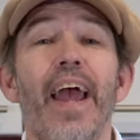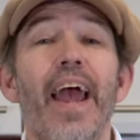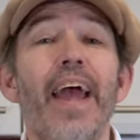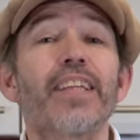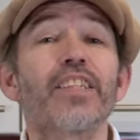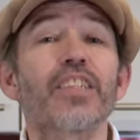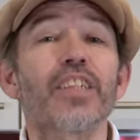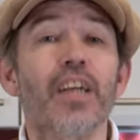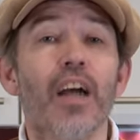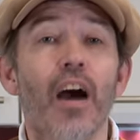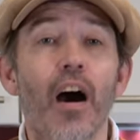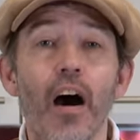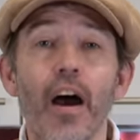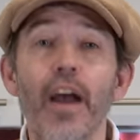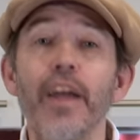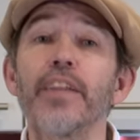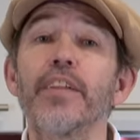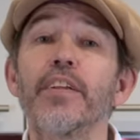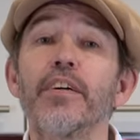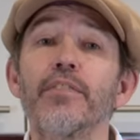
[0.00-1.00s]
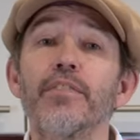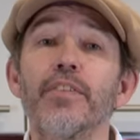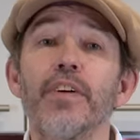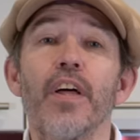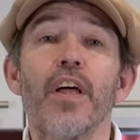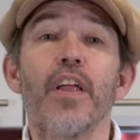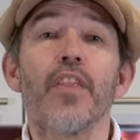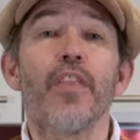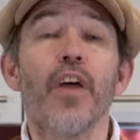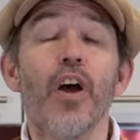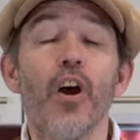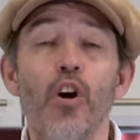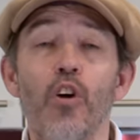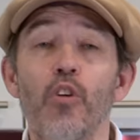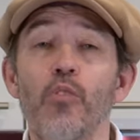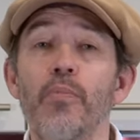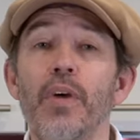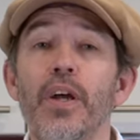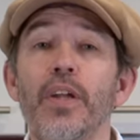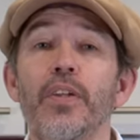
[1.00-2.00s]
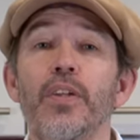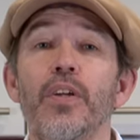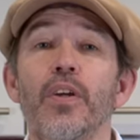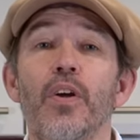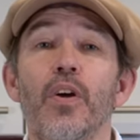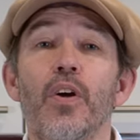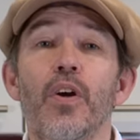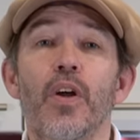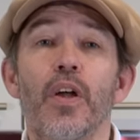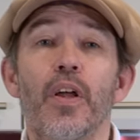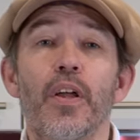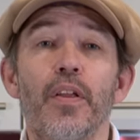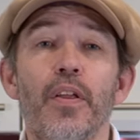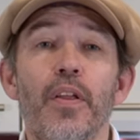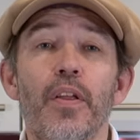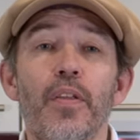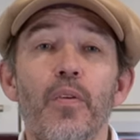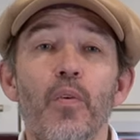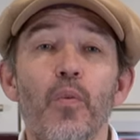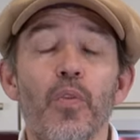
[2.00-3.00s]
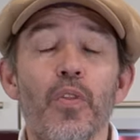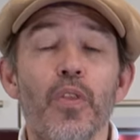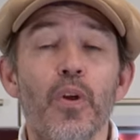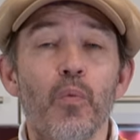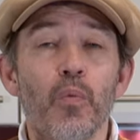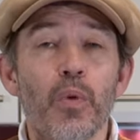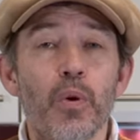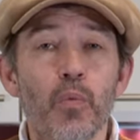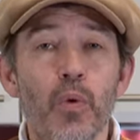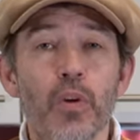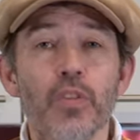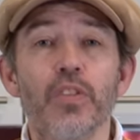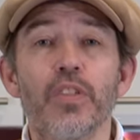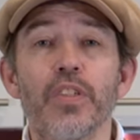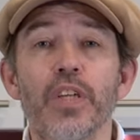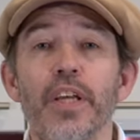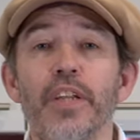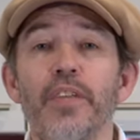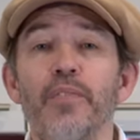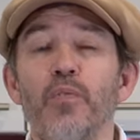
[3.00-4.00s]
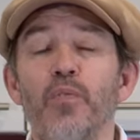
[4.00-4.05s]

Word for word: It's kind of the helmet that we wanted,